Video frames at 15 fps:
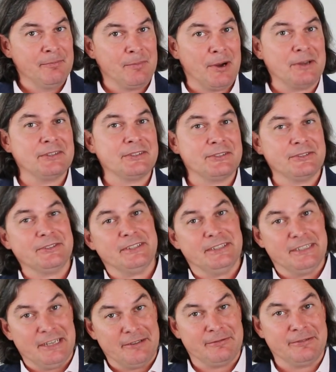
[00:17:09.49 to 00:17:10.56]
Prices are
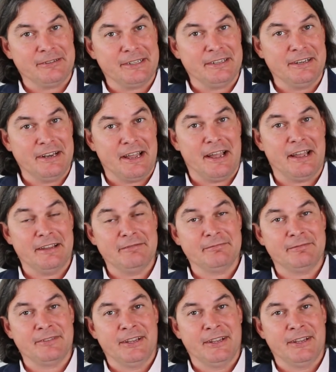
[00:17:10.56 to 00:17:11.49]
definitely not